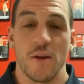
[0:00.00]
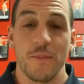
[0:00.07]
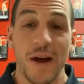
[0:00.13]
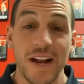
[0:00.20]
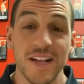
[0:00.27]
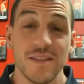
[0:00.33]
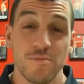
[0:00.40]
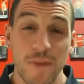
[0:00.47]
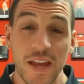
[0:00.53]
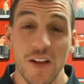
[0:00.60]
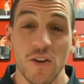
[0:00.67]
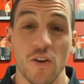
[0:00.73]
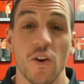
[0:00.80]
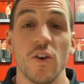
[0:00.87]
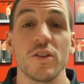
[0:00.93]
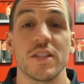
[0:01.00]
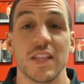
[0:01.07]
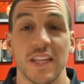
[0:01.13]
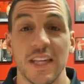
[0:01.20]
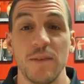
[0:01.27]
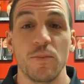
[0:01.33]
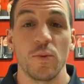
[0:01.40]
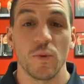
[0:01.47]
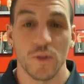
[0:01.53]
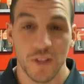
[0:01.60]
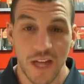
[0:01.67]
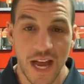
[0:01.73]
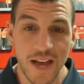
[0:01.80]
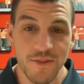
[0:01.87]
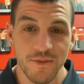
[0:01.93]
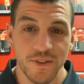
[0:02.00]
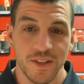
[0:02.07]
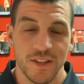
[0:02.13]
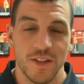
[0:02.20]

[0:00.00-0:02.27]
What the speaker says: body's main goal is to keep you alive.